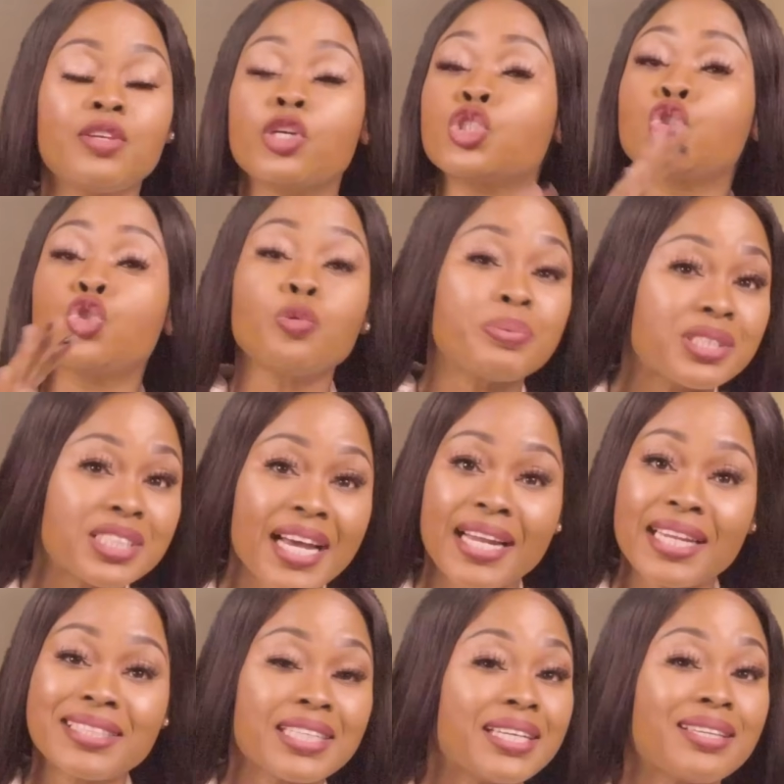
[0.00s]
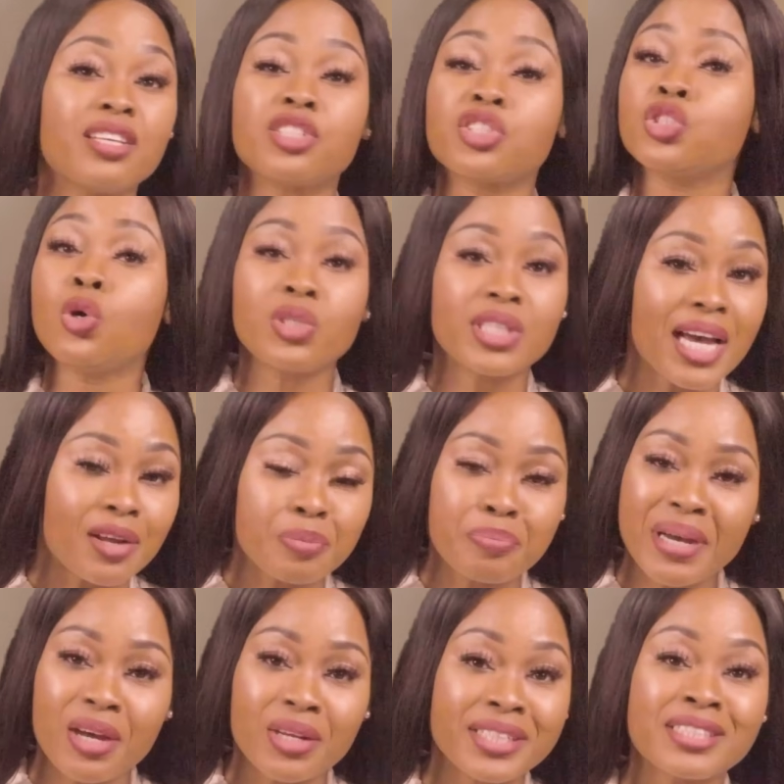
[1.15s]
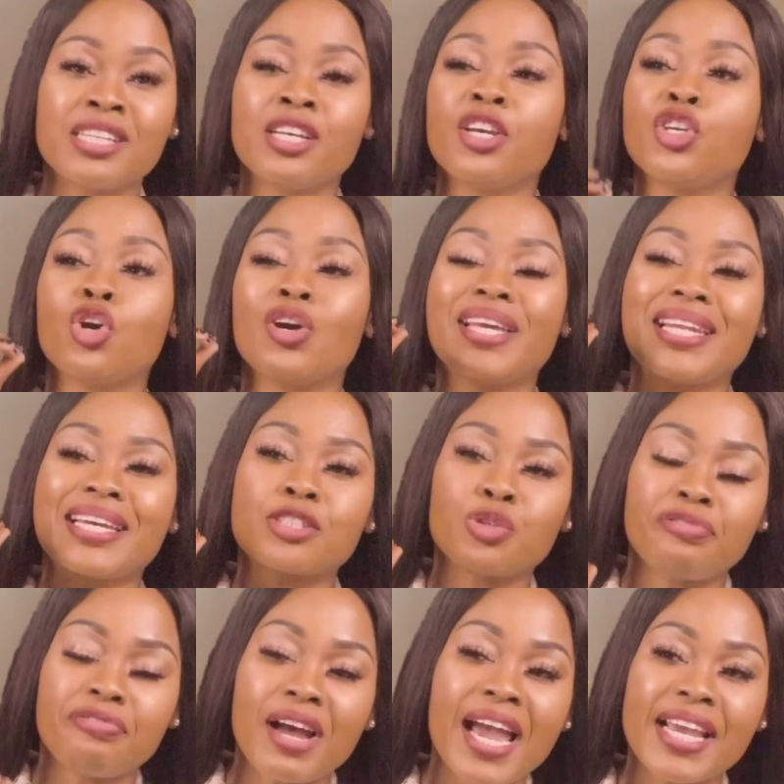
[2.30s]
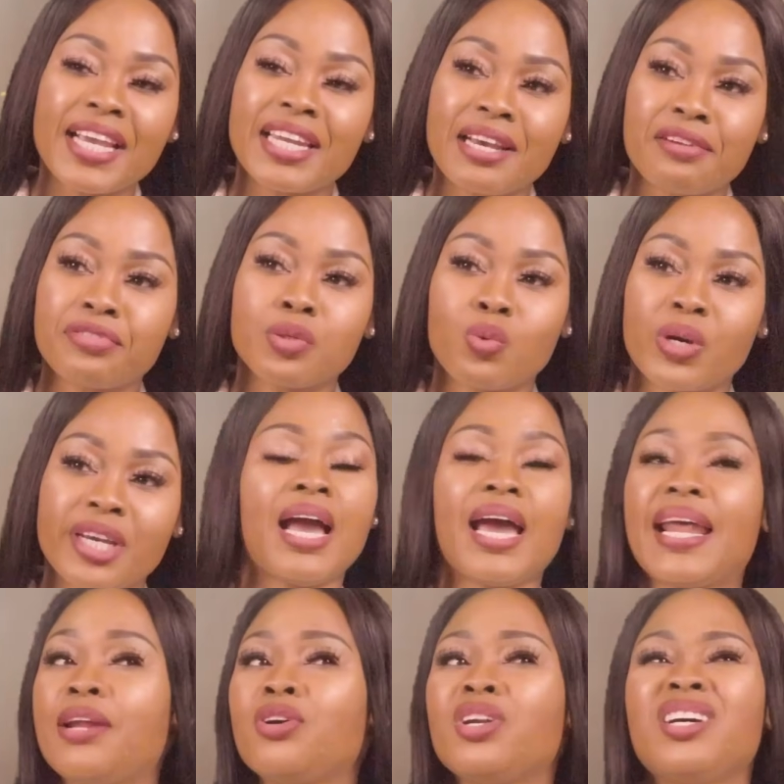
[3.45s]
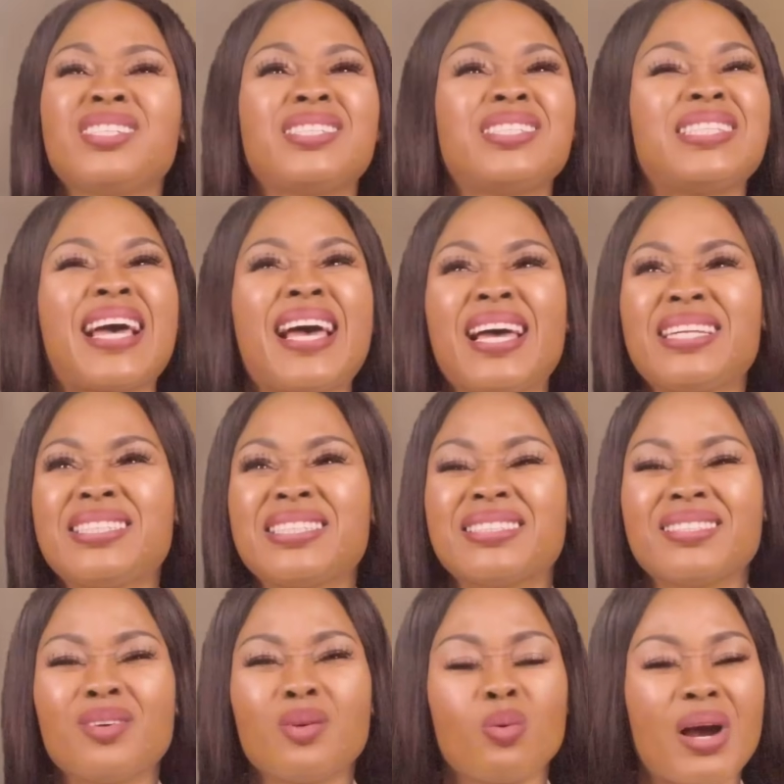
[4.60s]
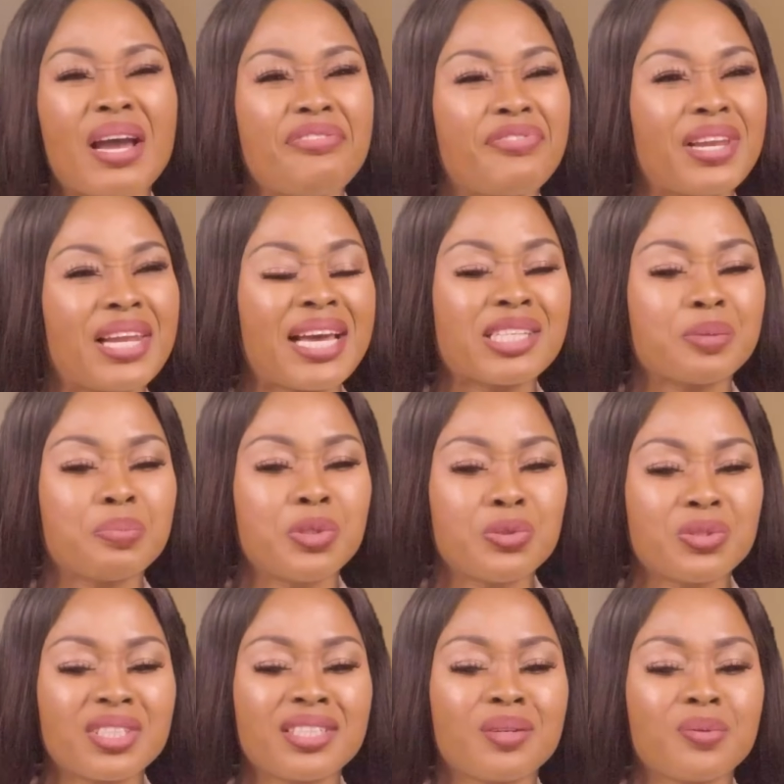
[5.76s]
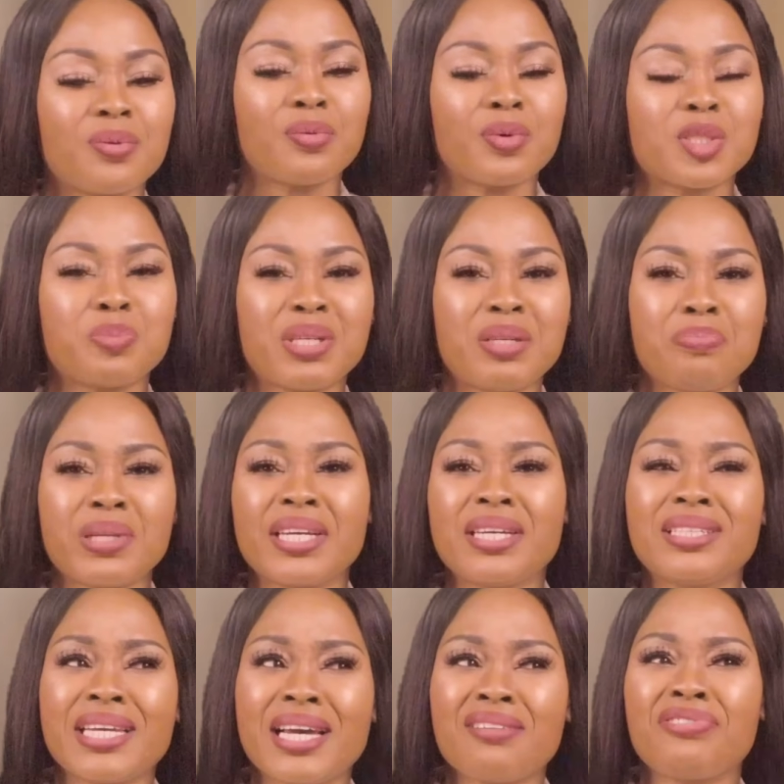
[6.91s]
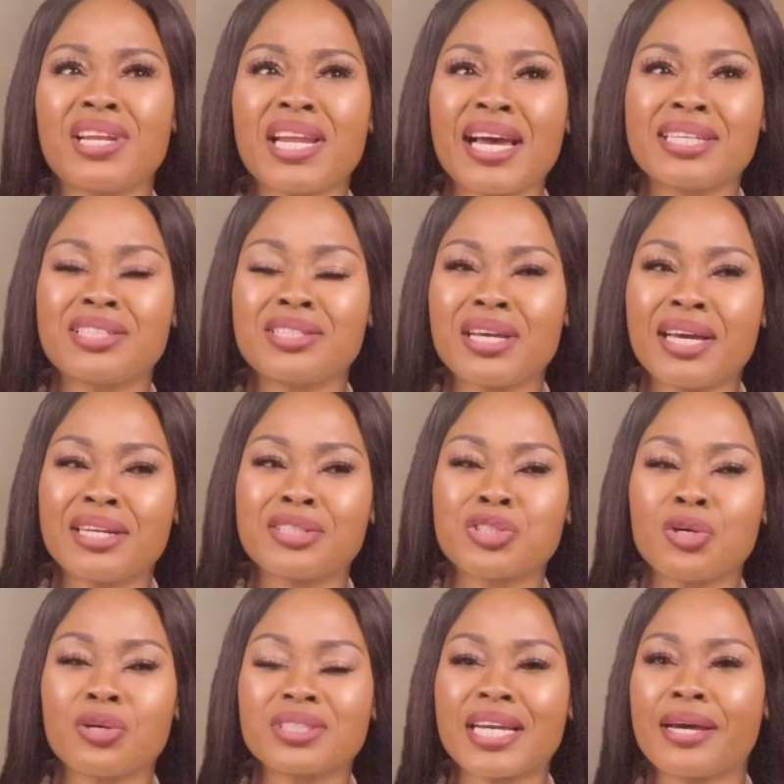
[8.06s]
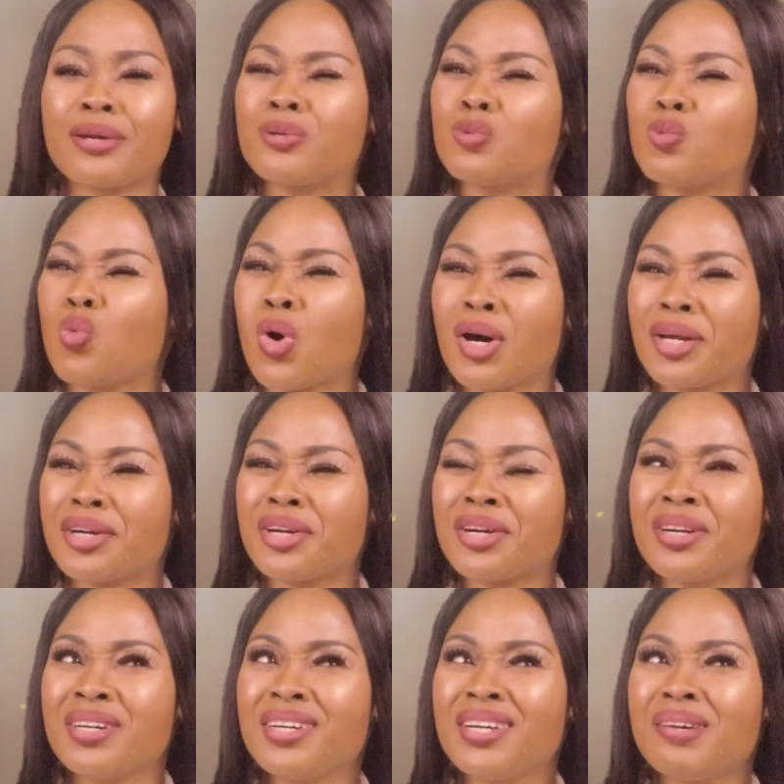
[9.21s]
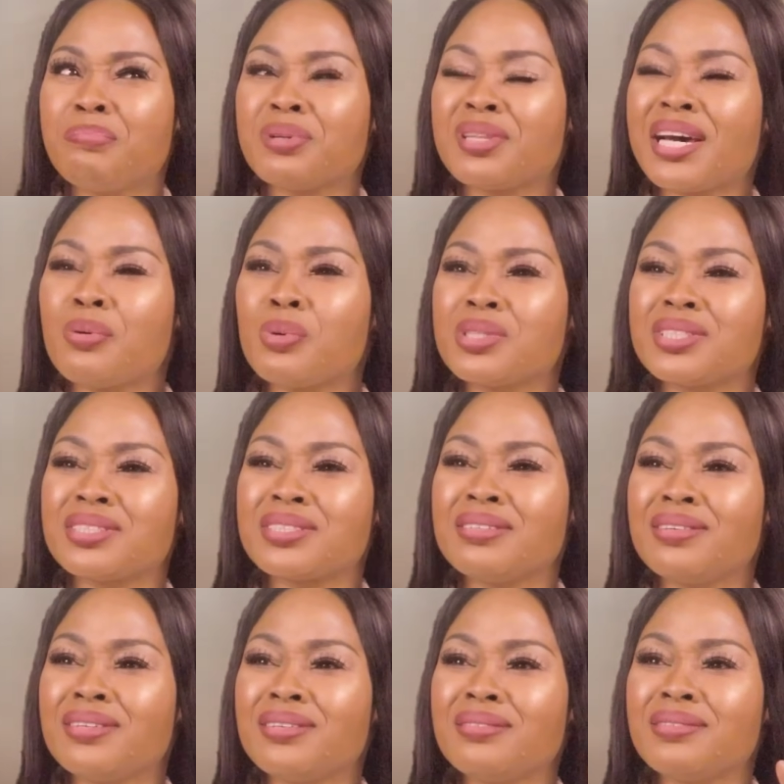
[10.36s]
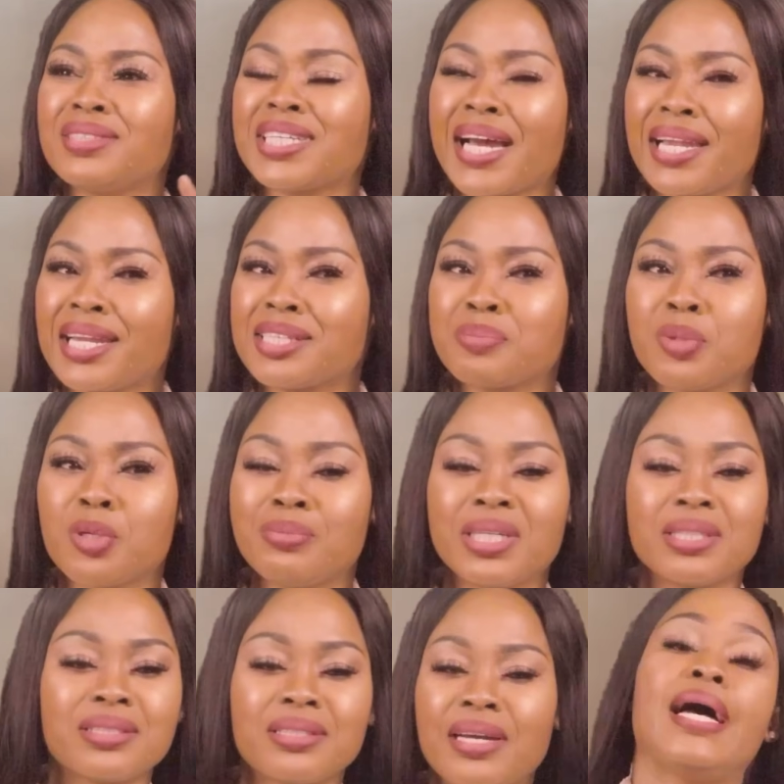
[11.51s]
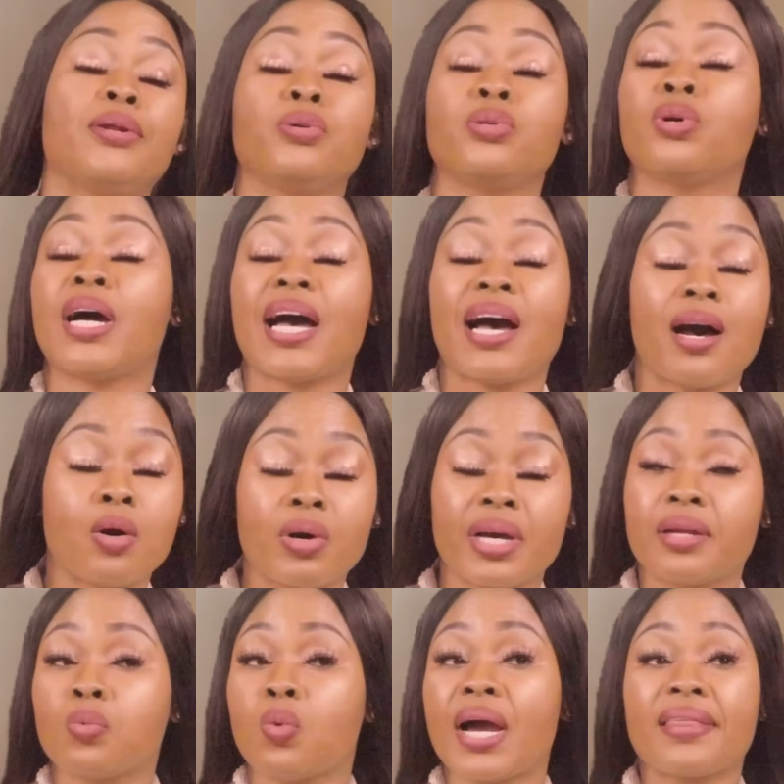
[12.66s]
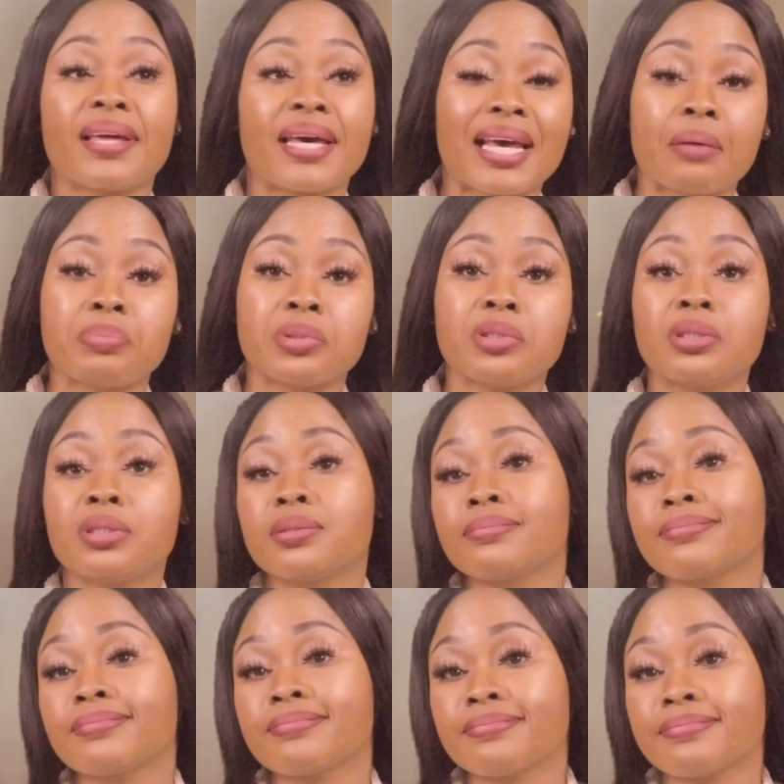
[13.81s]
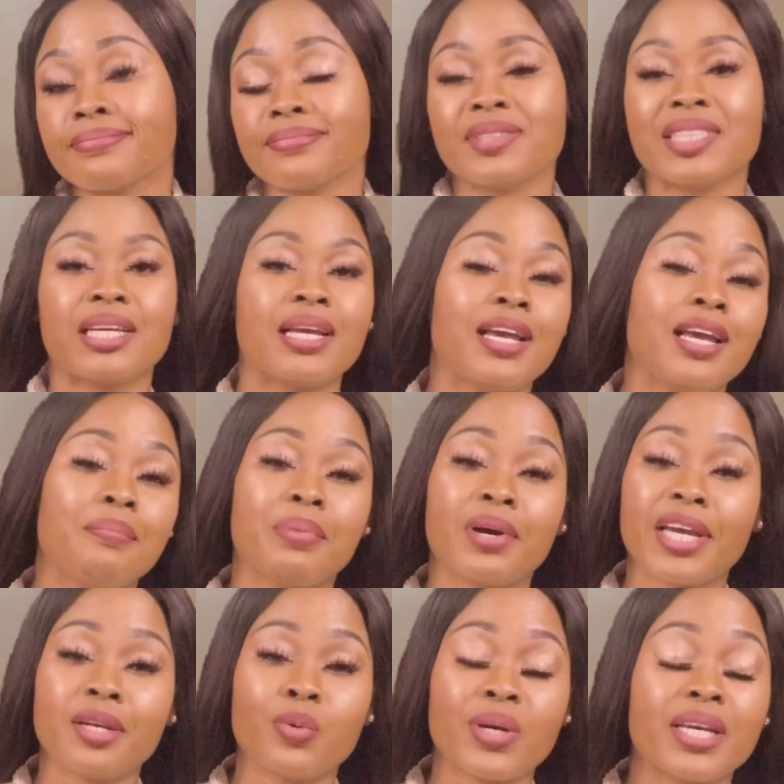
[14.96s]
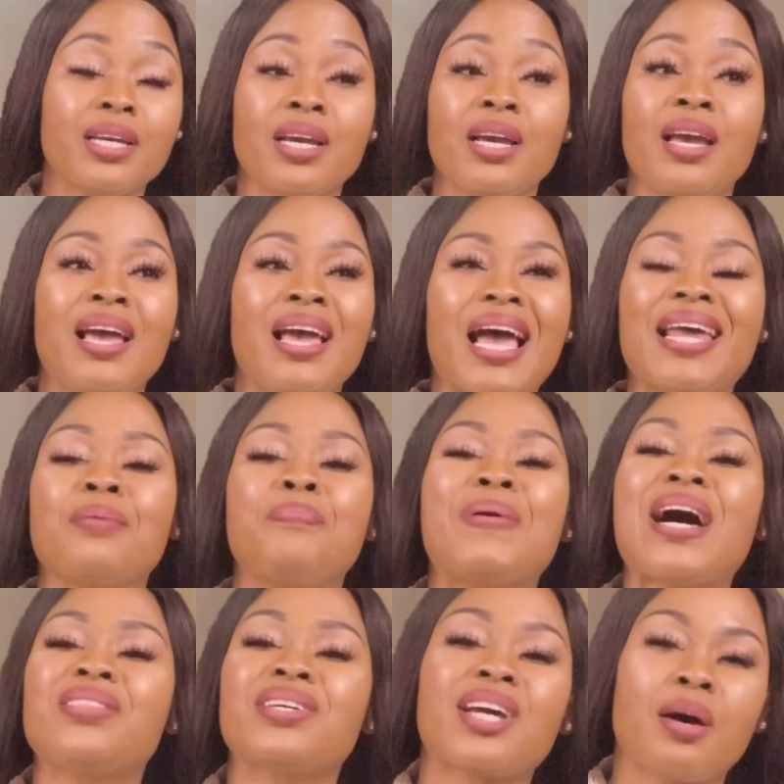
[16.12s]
You're super talented, there's no doubt about it. You're electrifying in every way. And I don't understand why Fela's music was being played. Yeah, Fela had a song titled Water, but that was Tyler's moment. I don't know how and why that happened. But anyway, and about the